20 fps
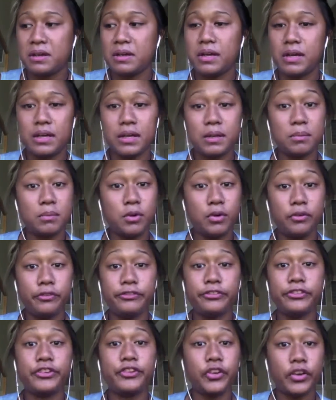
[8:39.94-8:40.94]
I'm
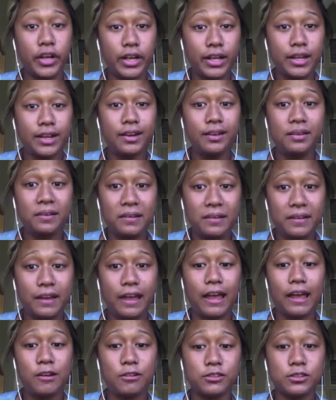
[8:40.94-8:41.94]
over and
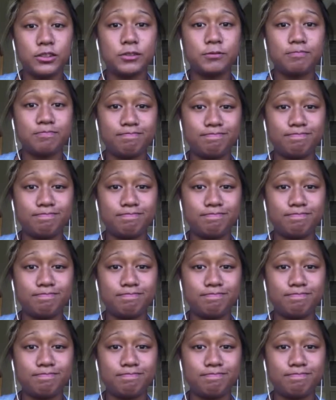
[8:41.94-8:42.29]
out.